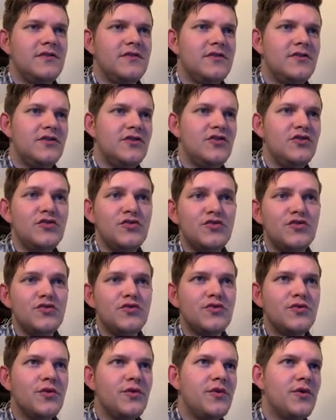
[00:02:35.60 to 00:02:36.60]

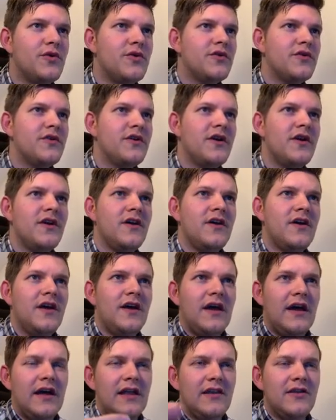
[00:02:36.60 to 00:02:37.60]
hued or
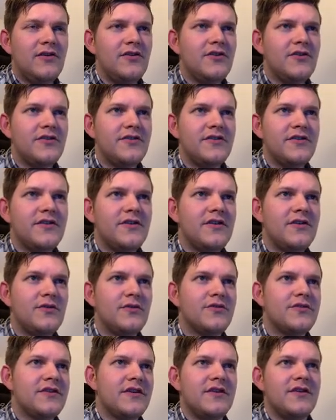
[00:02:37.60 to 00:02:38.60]
alerted
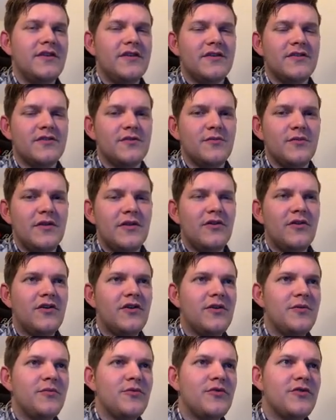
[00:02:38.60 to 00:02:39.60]
or sending some
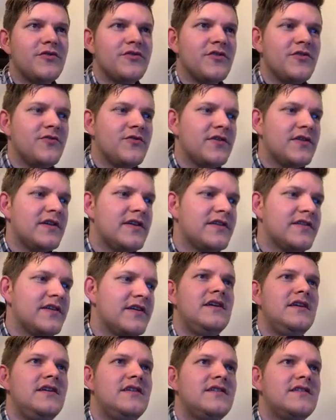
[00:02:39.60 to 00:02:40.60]
alarm or something like
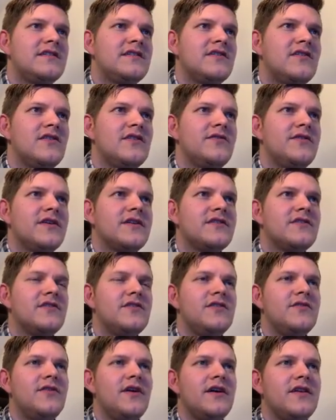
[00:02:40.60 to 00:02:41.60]
that. All devices are
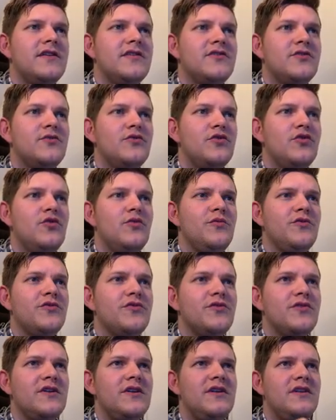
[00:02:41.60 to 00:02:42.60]
divided into rooms,
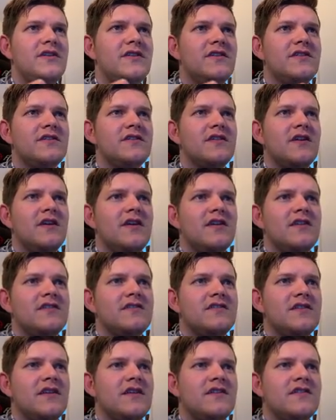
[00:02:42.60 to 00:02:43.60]
so each
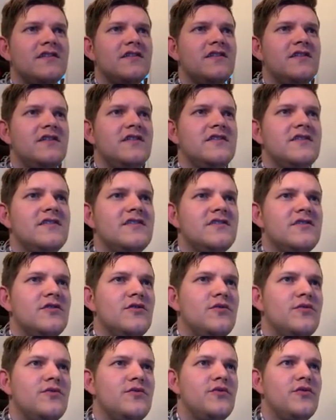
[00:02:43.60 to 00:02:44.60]
section is its
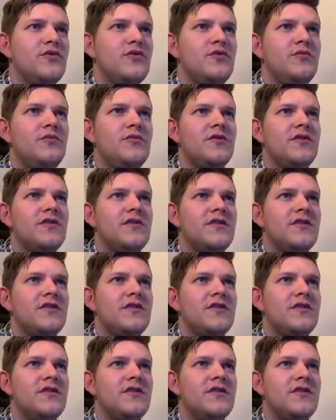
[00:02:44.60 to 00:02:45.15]
own room,